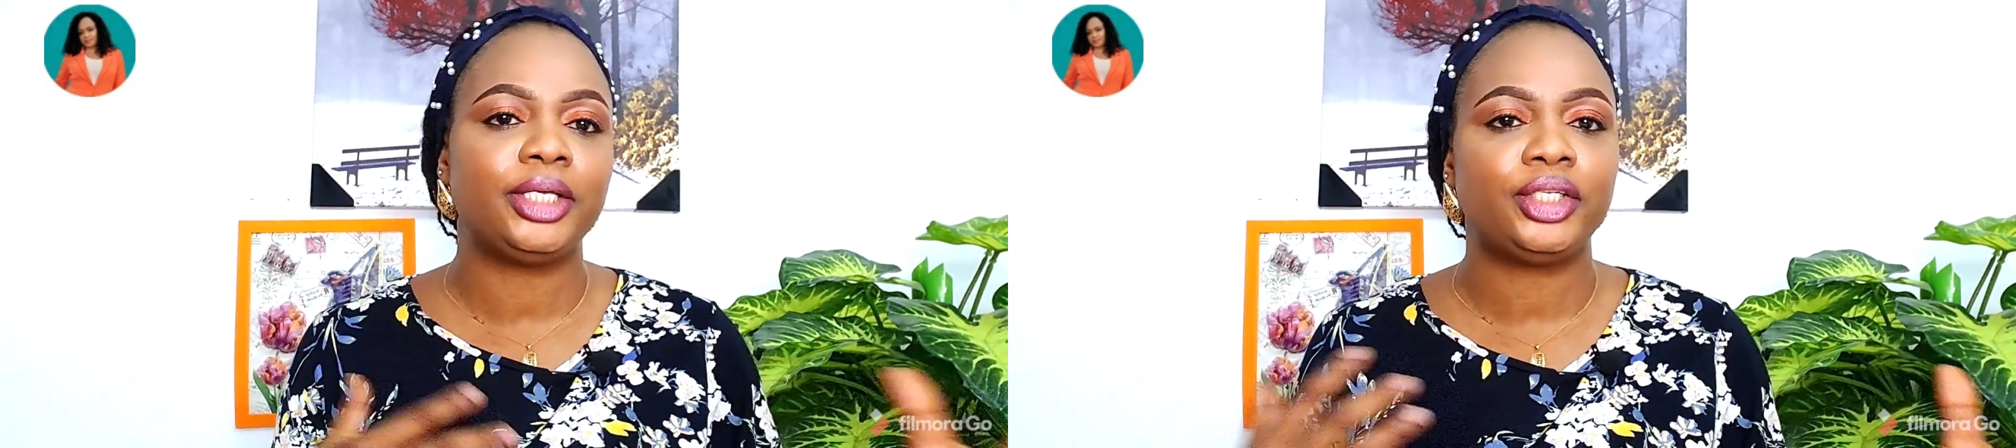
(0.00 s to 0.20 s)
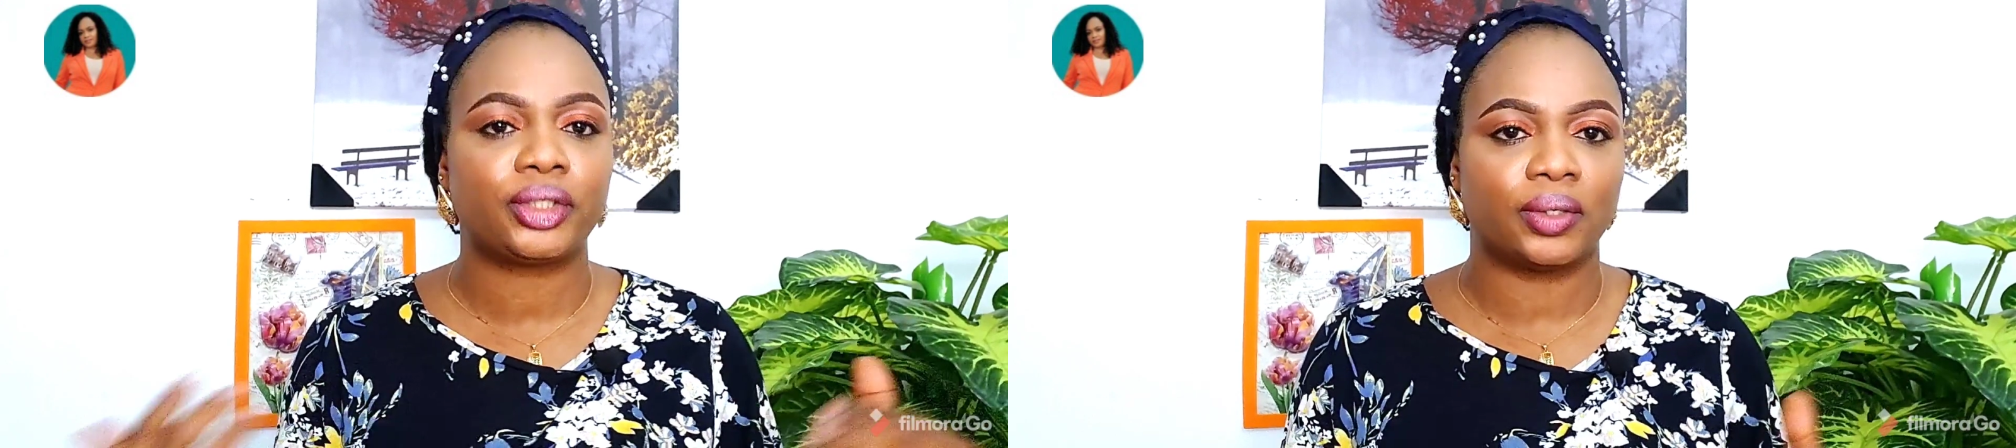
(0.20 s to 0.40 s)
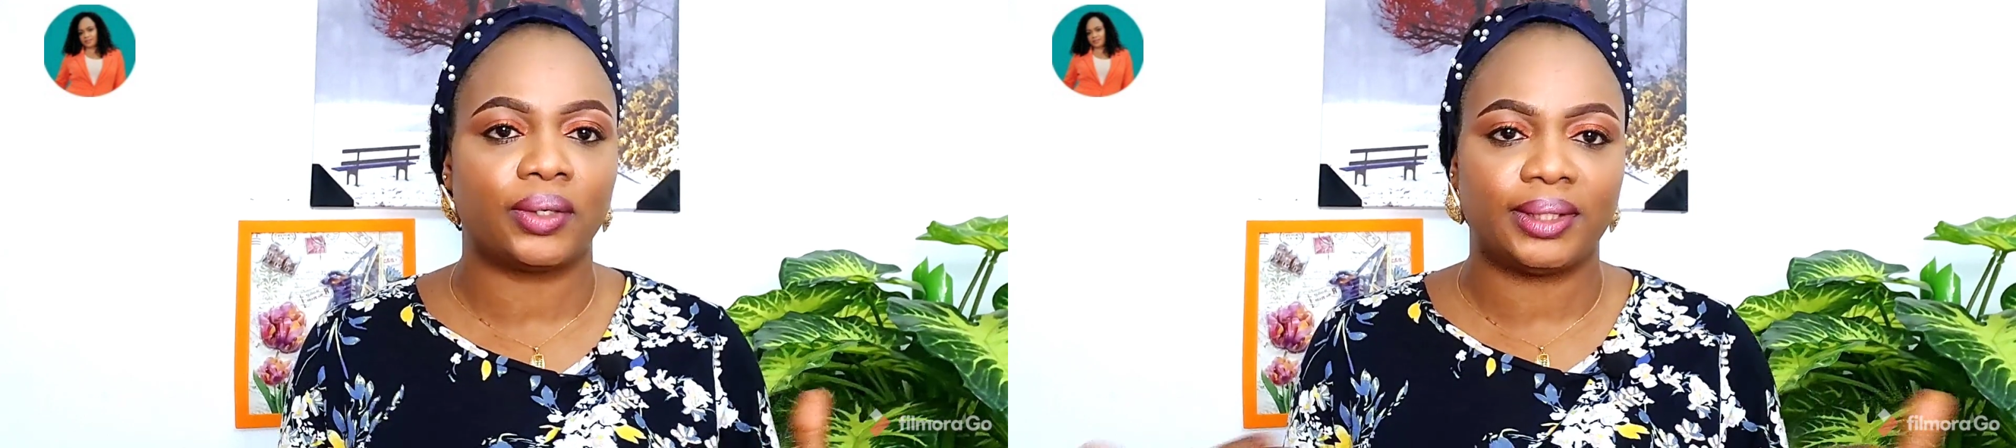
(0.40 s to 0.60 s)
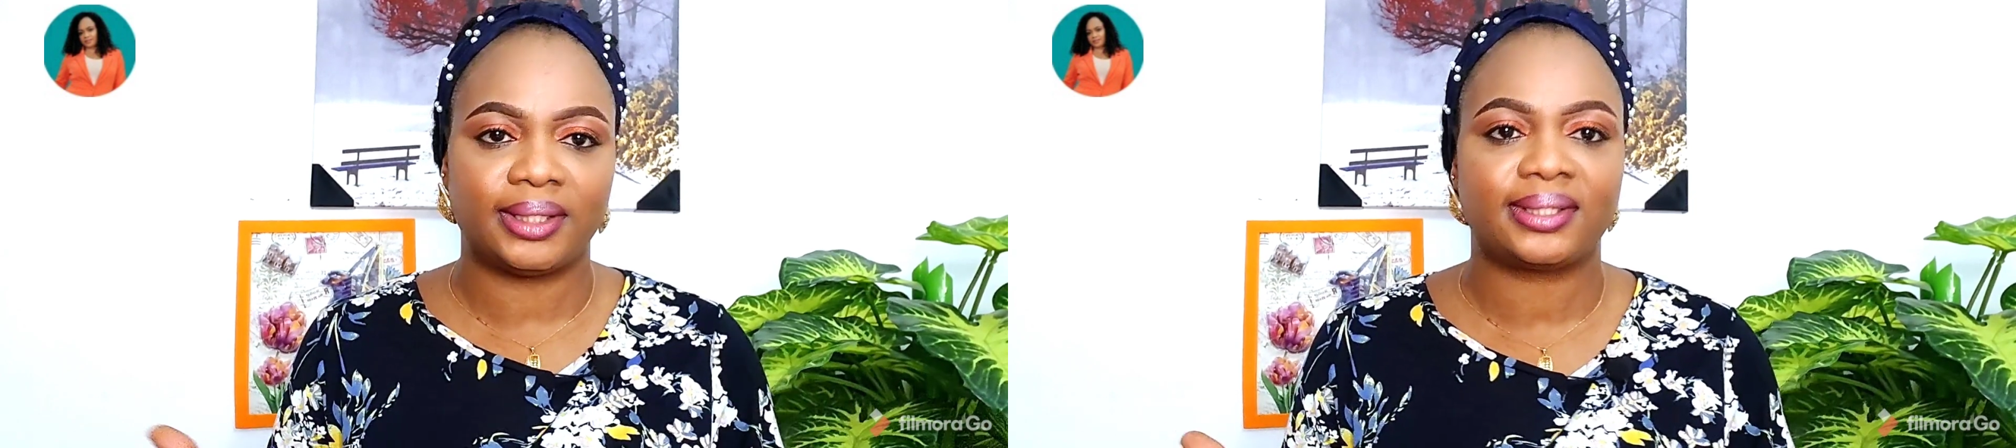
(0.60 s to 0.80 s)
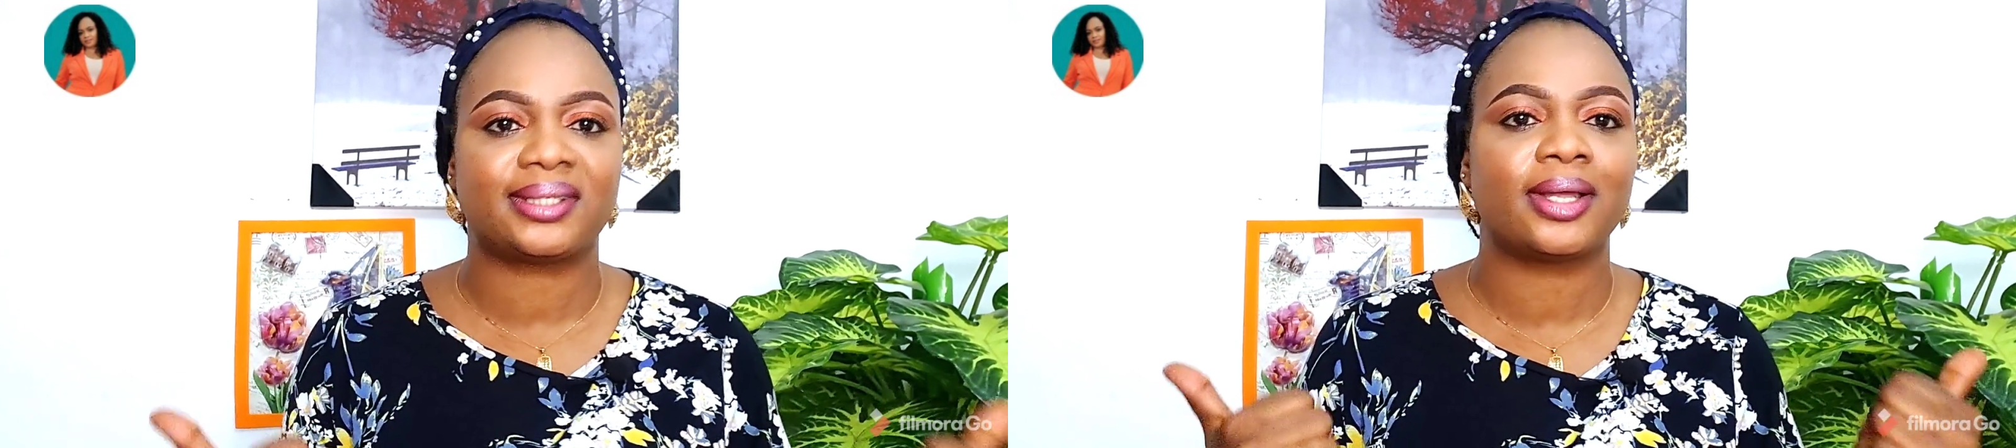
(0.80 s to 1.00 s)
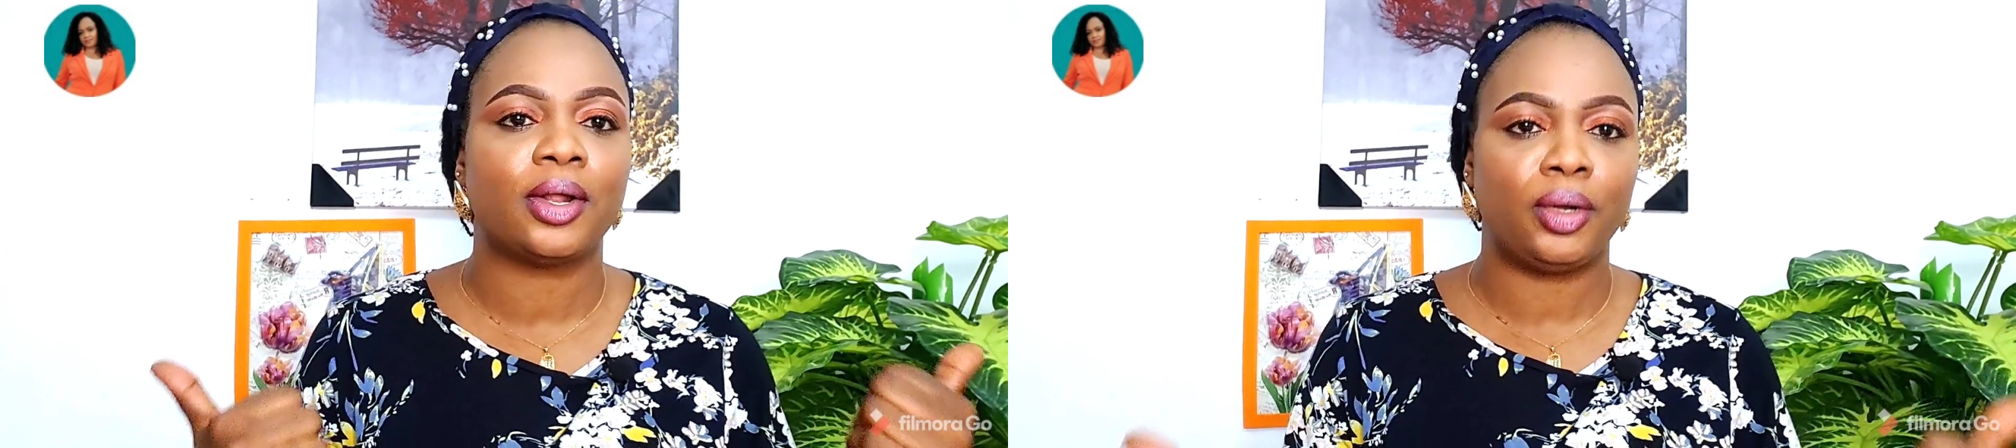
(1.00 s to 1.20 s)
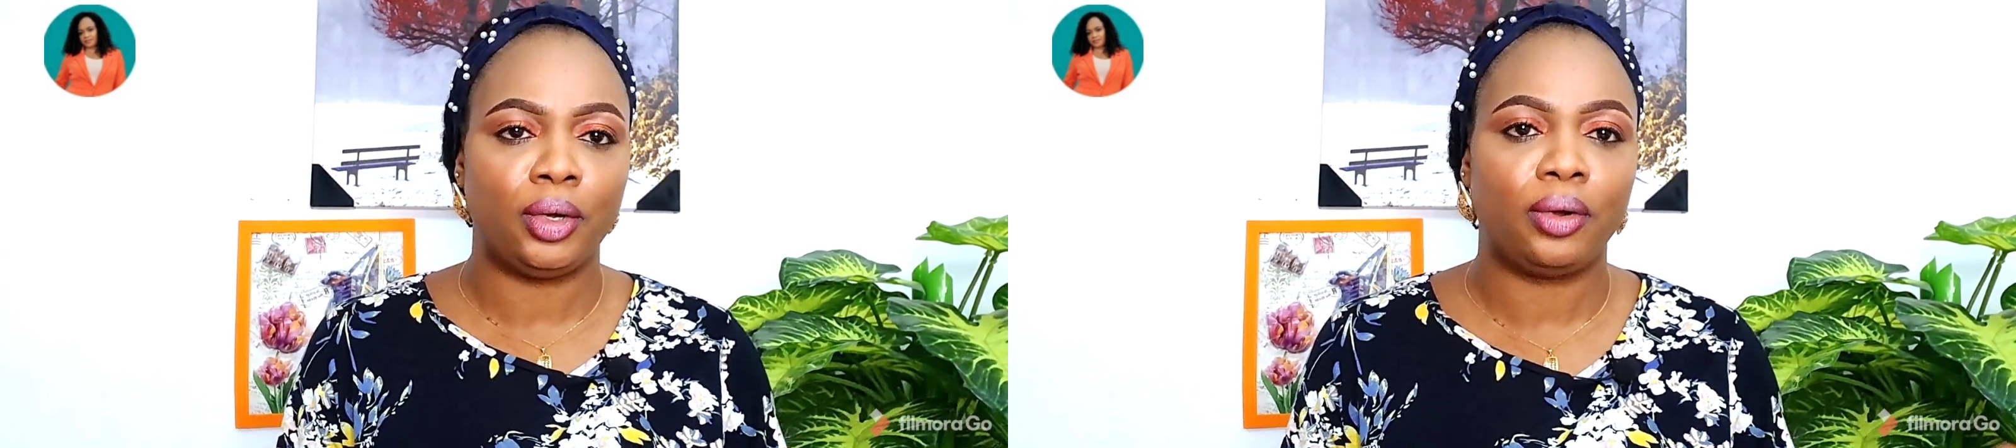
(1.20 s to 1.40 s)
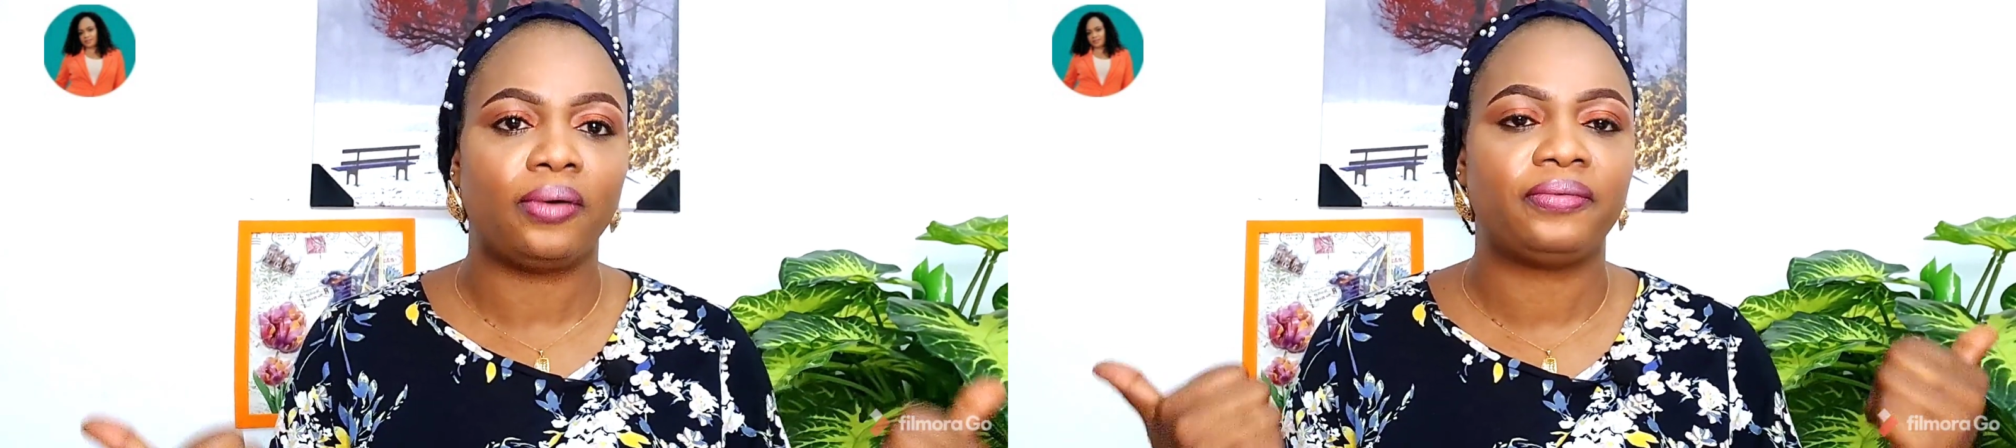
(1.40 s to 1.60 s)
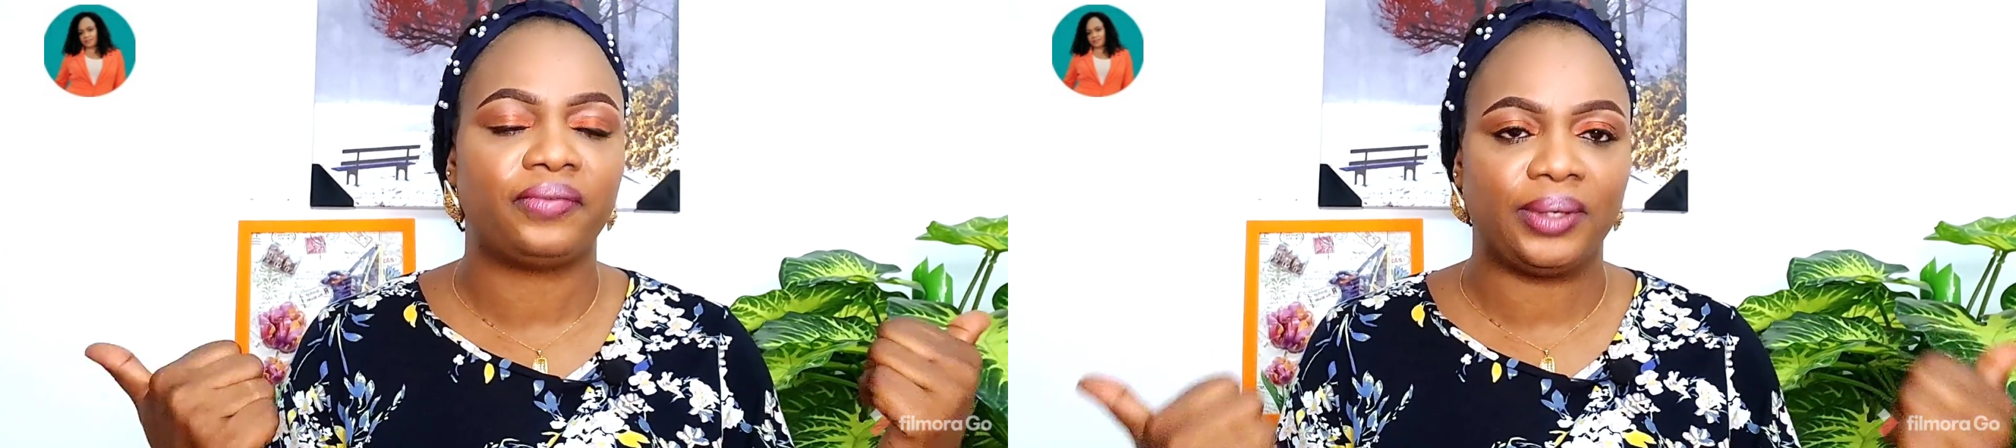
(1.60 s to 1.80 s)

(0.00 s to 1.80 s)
each other's love